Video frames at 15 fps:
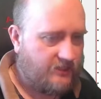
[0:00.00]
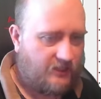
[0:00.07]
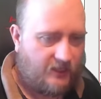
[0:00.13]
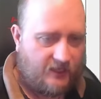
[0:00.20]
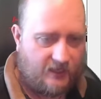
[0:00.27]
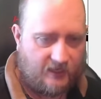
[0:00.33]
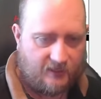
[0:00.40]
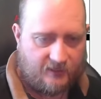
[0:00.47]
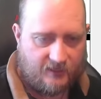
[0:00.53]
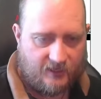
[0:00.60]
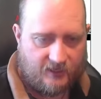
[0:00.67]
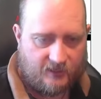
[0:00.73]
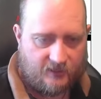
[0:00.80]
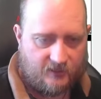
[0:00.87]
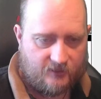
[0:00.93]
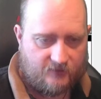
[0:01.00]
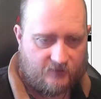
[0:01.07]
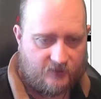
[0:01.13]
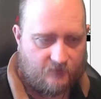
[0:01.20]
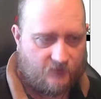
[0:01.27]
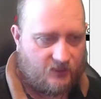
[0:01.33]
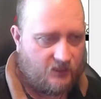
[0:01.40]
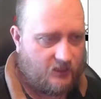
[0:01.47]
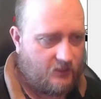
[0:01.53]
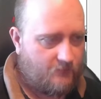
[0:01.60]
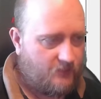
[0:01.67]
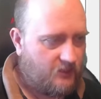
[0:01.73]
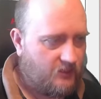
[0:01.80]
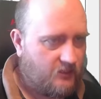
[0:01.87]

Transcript: the rail track at the same time?